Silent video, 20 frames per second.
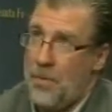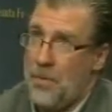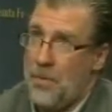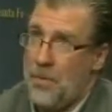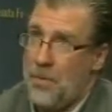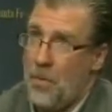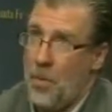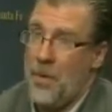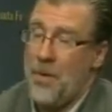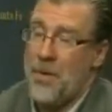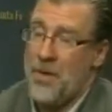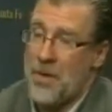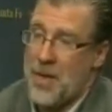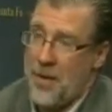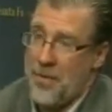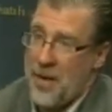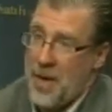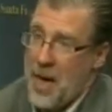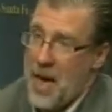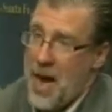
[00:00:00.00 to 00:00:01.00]

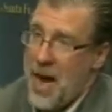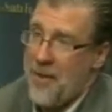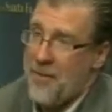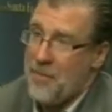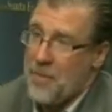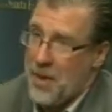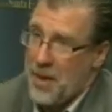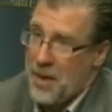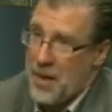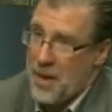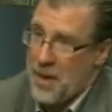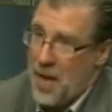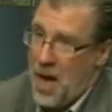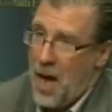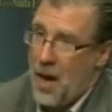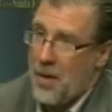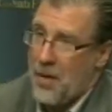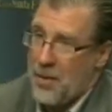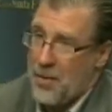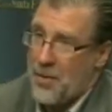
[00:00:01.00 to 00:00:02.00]
$7.5 million
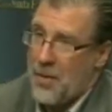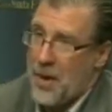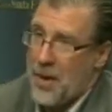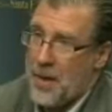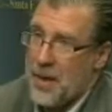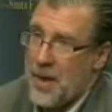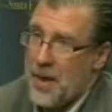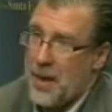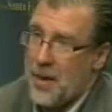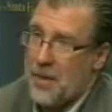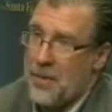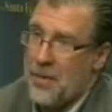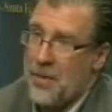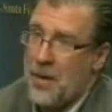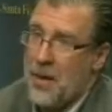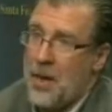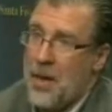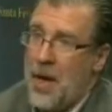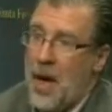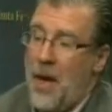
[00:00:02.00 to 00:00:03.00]
right now.
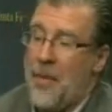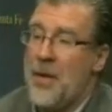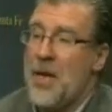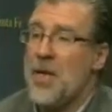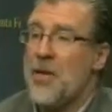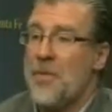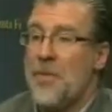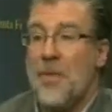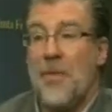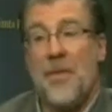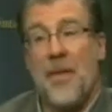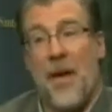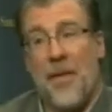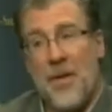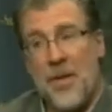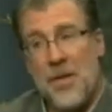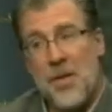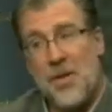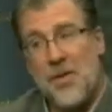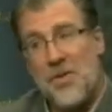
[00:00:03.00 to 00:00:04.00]
Mm-hmm. And
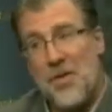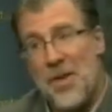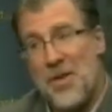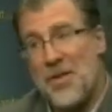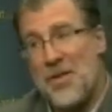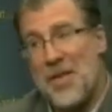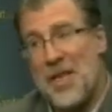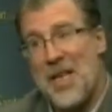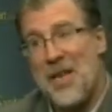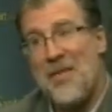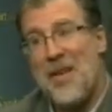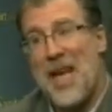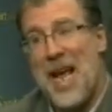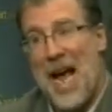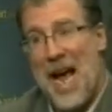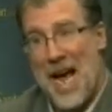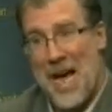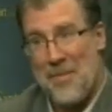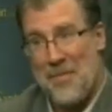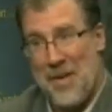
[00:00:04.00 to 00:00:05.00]
this is just TV
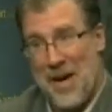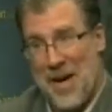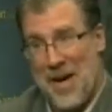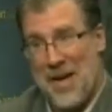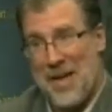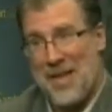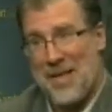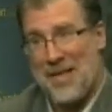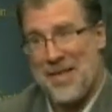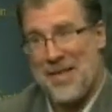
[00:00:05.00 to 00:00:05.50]
ad buys.